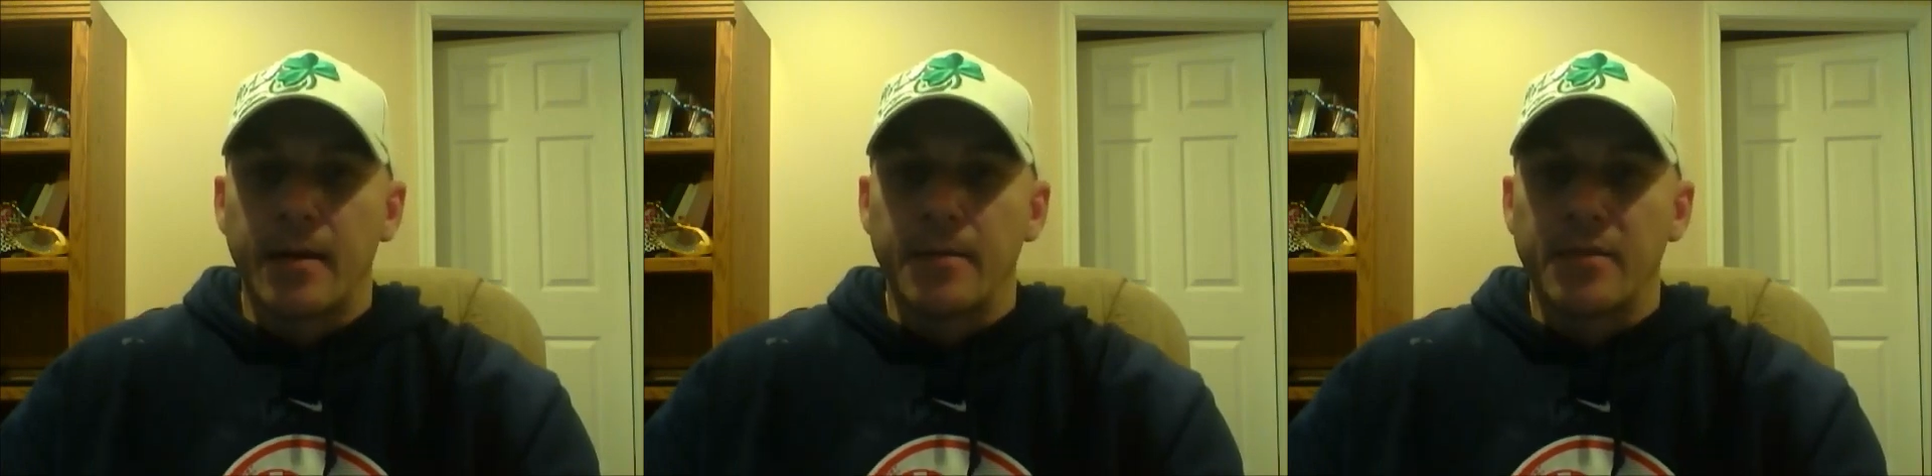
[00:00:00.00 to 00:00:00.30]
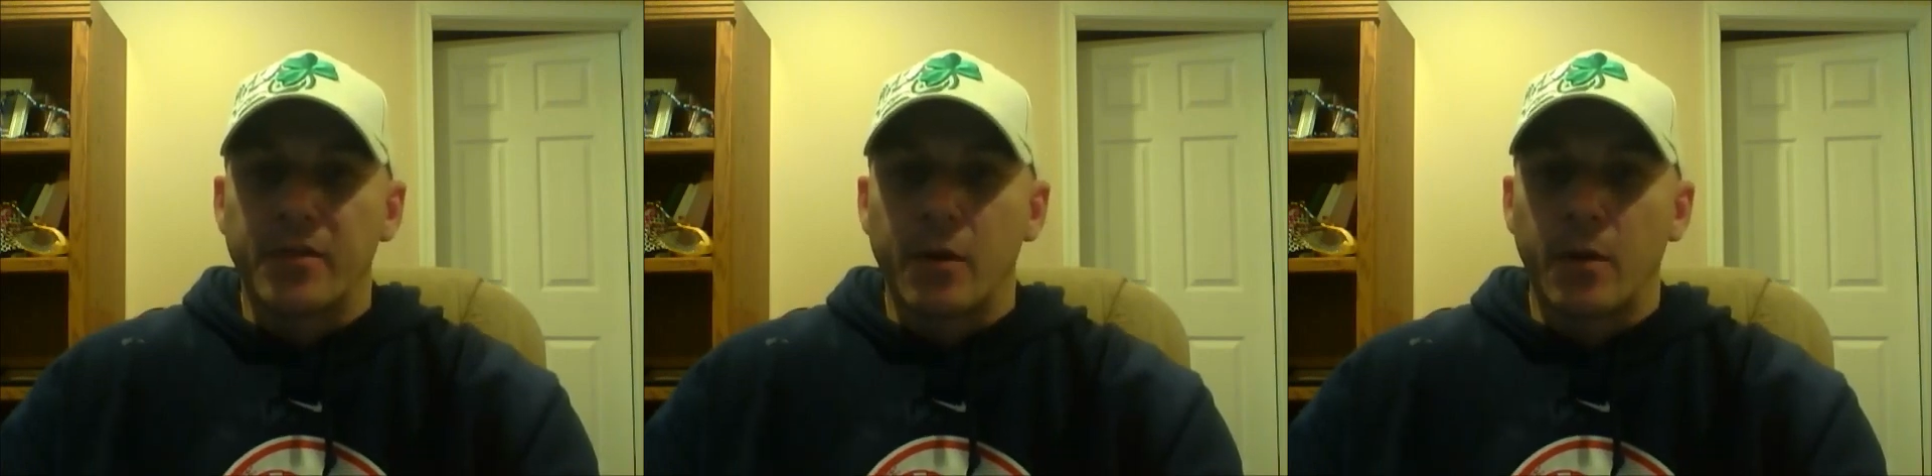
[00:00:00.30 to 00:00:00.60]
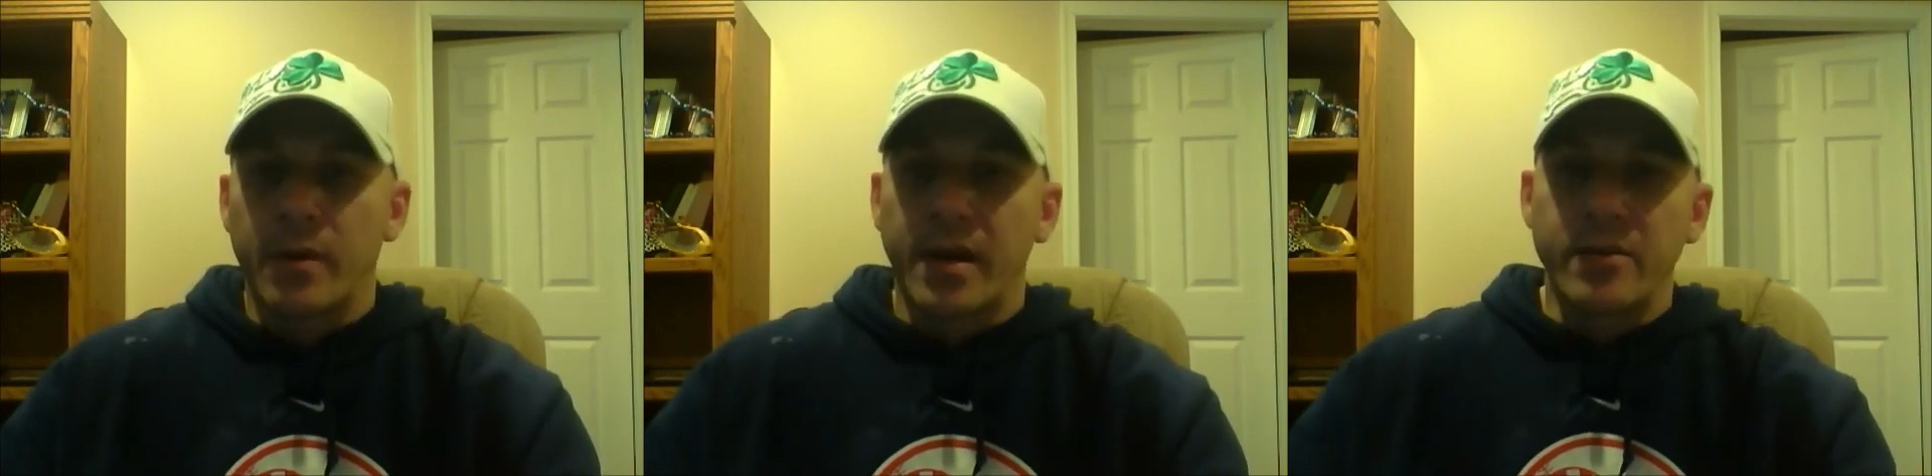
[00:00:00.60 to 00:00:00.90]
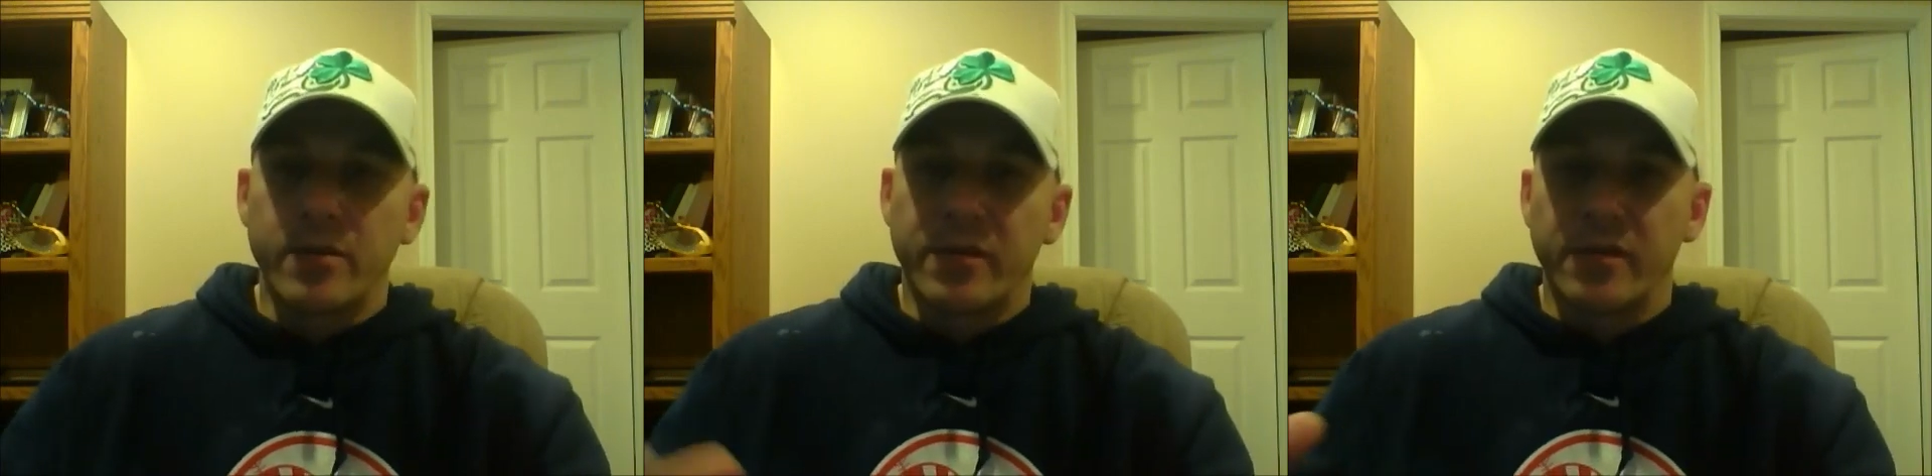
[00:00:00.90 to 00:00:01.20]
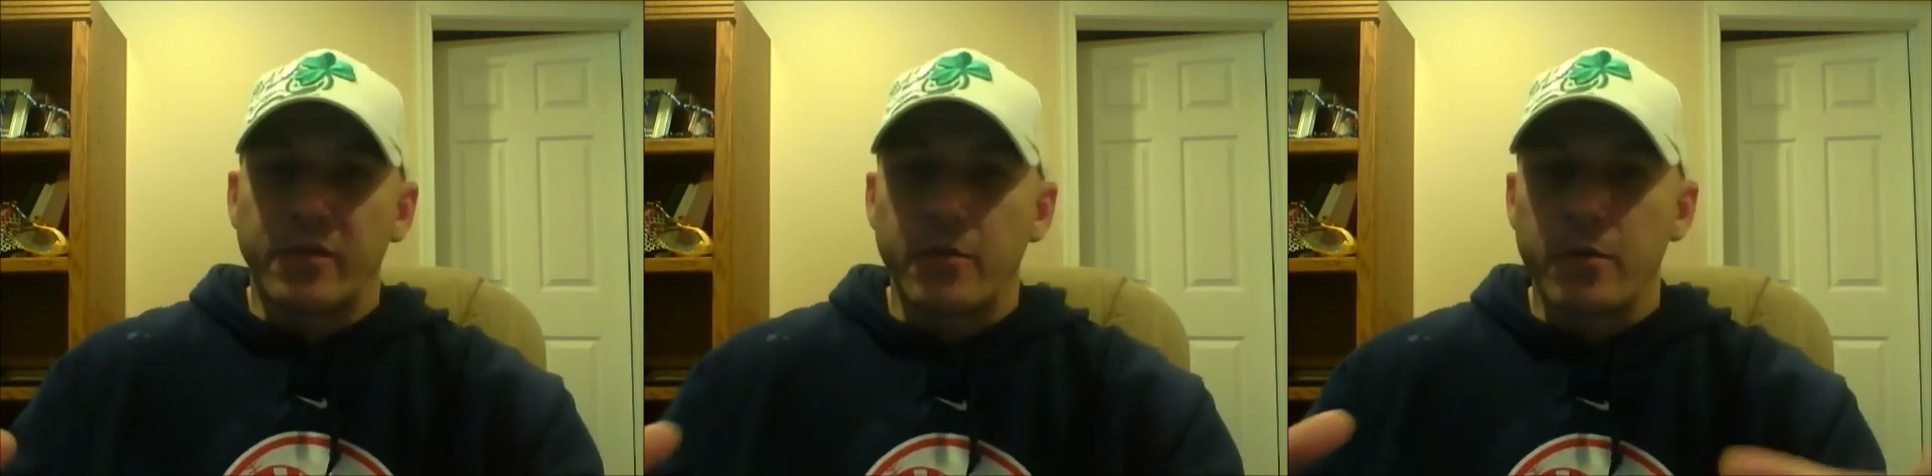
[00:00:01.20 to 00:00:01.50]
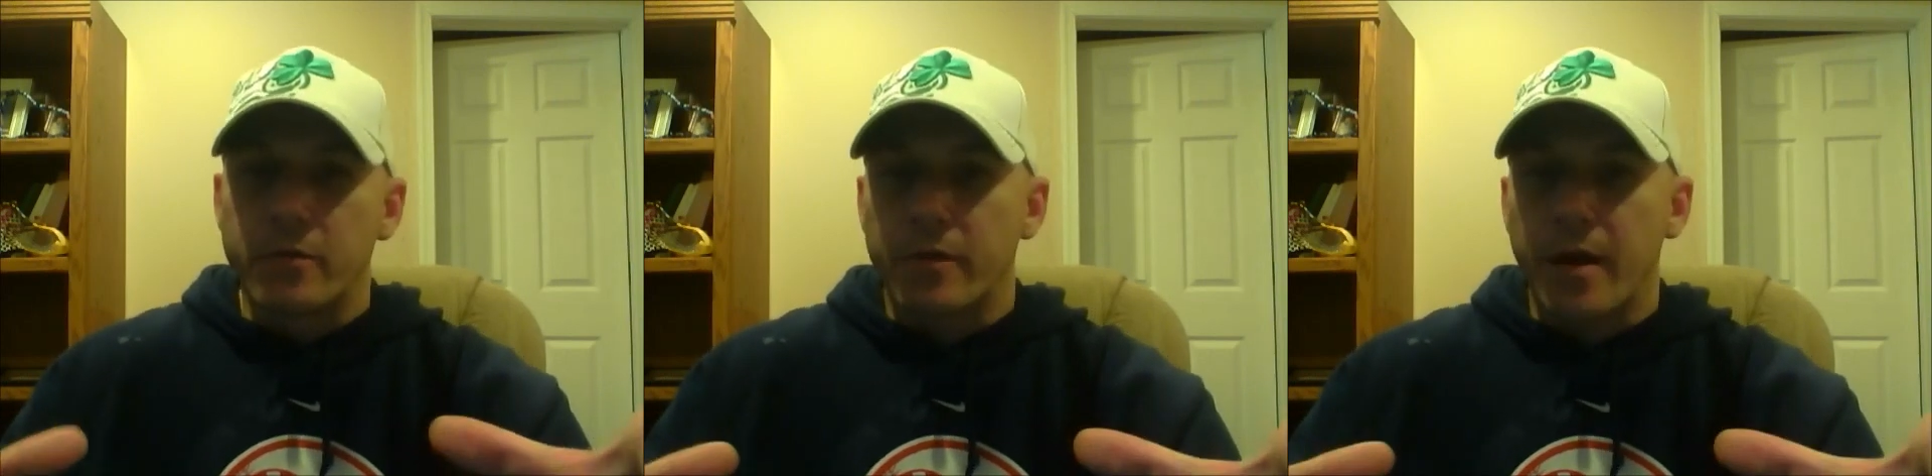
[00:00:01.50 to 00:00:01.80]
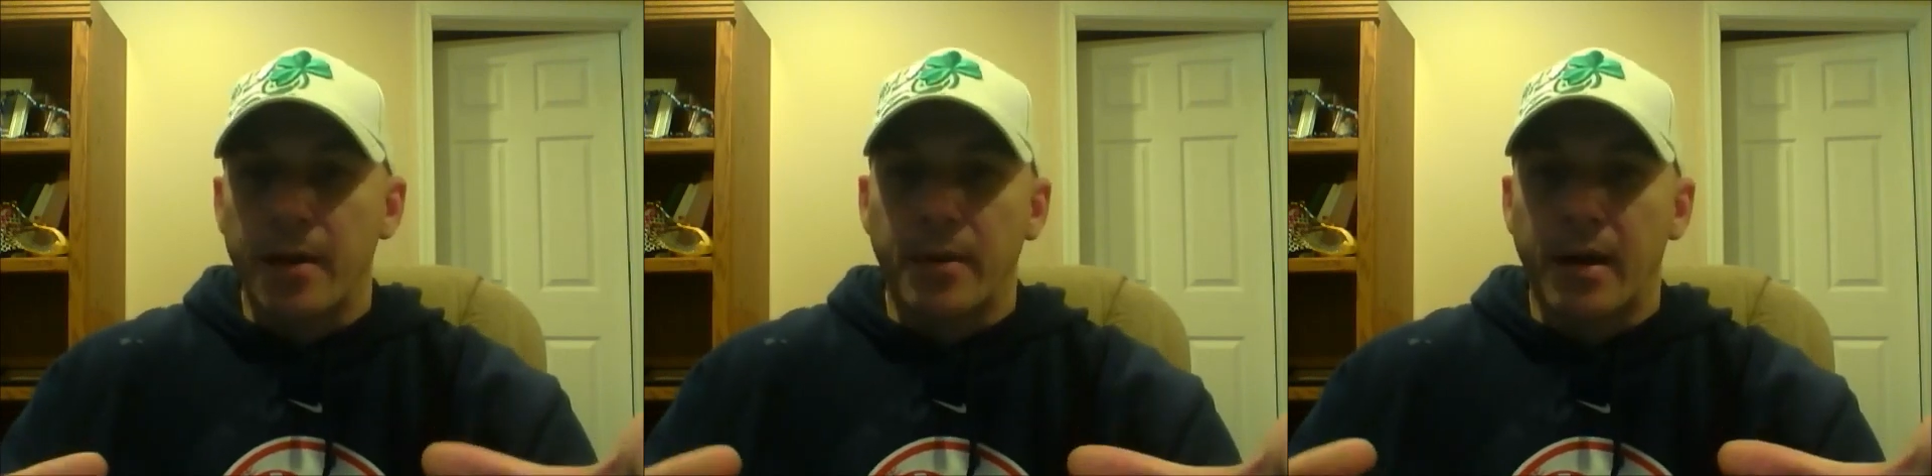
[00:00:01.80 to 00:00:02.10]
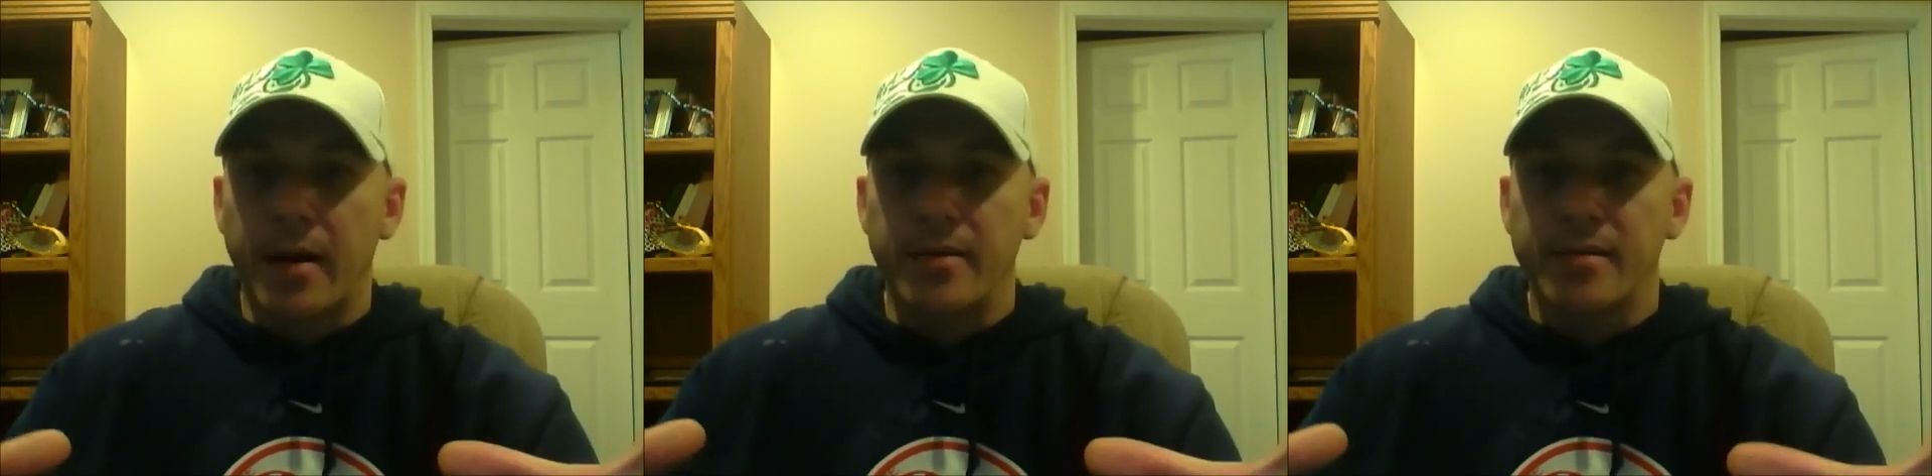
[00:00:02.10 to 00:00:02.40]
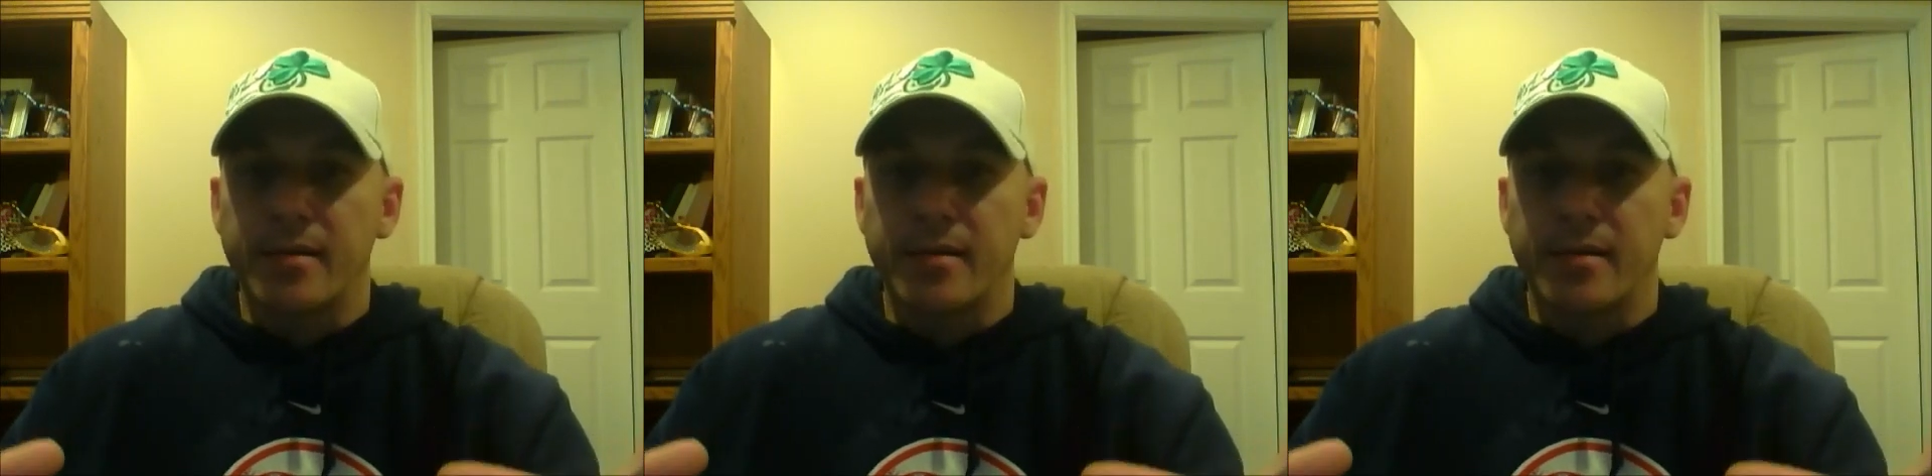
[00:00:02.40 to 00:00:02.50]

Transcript: So what I use is this huge crab pot